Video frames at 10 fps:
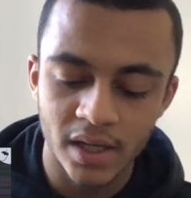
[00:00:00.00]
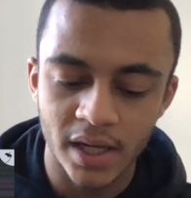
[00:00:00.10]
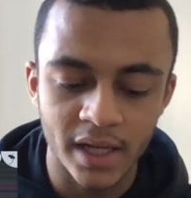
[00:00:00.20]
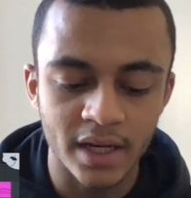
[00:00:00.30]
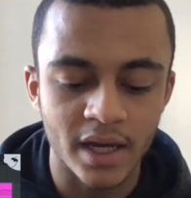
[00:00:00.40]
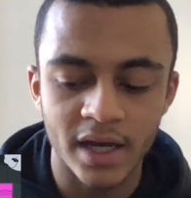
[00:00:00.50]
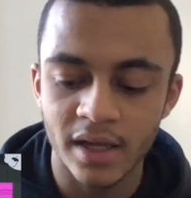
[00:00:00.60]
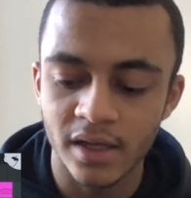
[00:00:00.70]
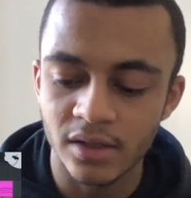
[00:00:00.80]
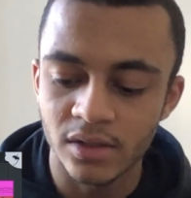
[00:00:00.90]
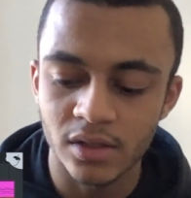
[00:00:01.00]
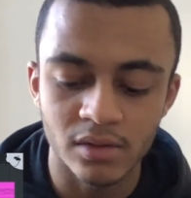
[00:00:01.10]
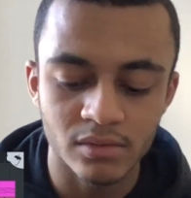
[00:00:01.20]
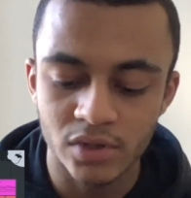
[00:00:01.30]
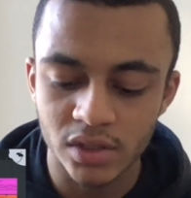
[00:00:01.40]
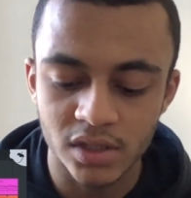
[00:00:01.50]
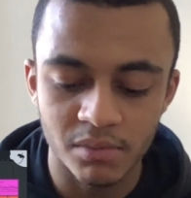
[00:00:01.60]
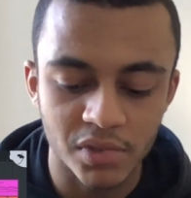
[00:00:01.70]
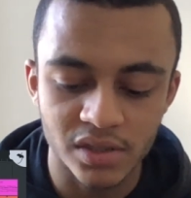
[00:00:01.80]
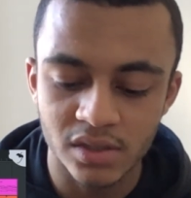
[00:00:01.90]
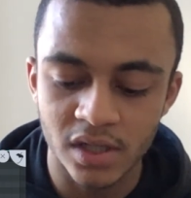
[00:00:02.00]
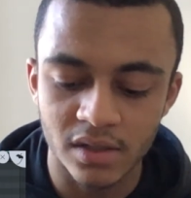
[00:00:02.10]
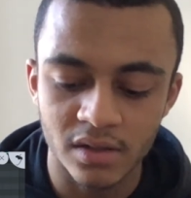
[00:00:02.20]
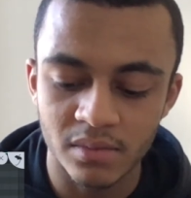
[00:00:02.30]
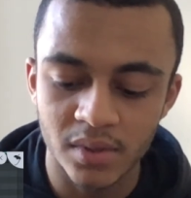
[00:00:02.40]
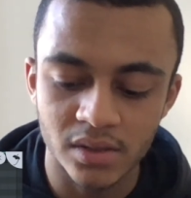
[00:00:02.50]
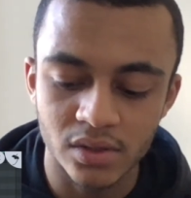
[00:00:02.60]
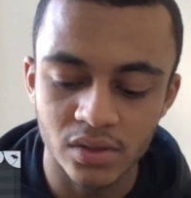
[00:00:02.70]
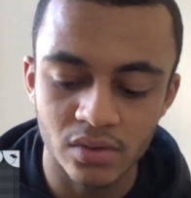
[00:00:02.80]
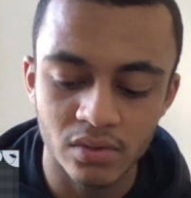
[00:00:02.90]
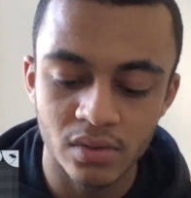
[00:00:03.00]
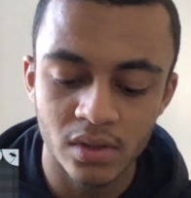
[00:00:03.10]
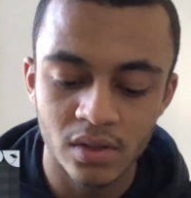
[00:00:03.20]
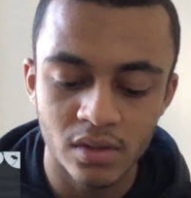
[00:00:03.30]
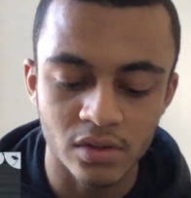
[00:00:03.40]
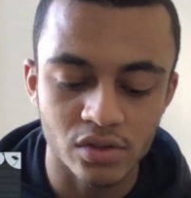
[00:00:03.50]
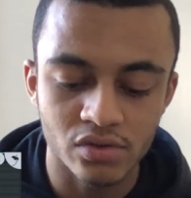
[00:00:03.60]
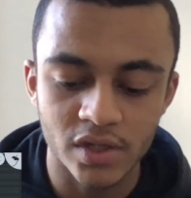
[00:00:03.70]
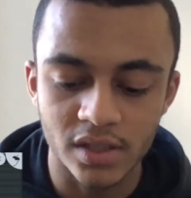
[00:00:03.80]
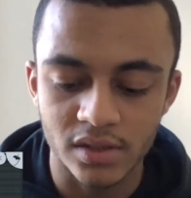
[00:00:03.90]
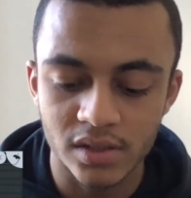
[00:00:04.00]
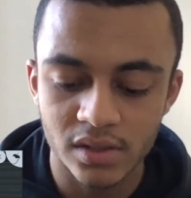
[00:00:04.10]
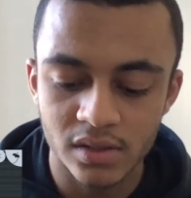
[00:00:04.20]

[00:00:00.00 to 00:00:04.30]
and I just simply stuck them into the strings,